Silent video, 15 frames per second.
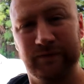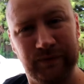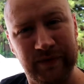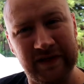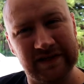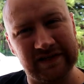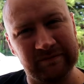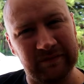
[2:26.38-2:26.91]

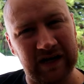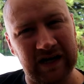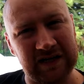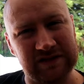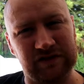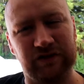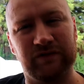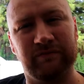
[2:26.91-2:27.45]
tweak some
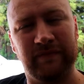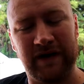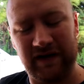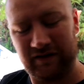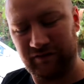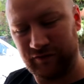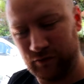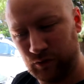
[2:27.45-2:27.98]
bars. I'm not going to make
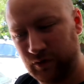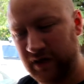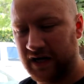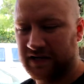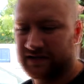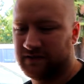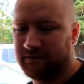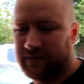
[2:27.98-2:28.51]
full
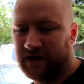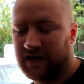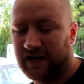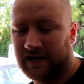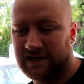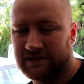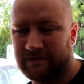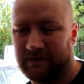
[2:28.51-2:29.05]
custom
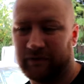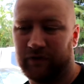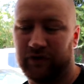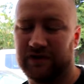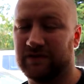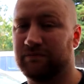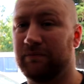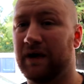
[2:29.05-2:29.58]
bars, but I'm
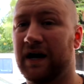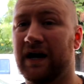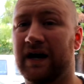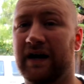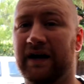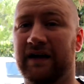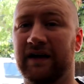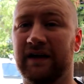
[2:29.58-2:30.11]
going to
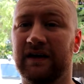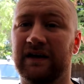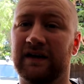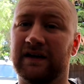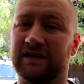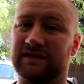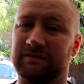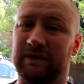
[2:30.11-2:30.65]
buy
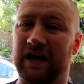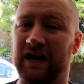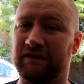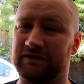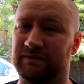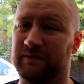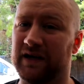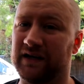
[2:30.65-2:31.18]
some
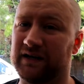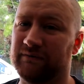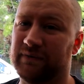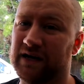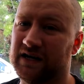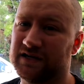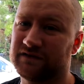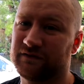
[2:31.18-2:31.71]
aftermarket
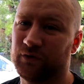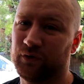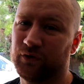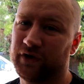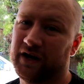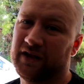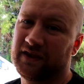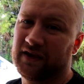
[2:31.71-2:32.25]
bars
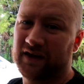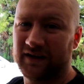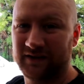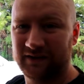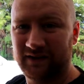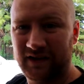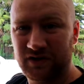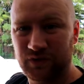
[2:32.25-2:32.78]
for it and then
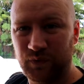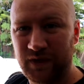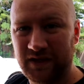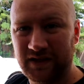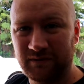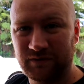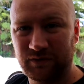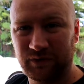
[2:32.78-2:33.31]

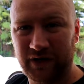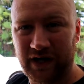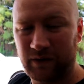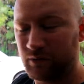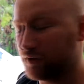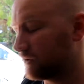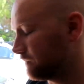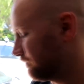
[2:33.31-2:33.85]
tweak them to what I
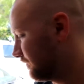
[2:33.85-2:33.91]
want.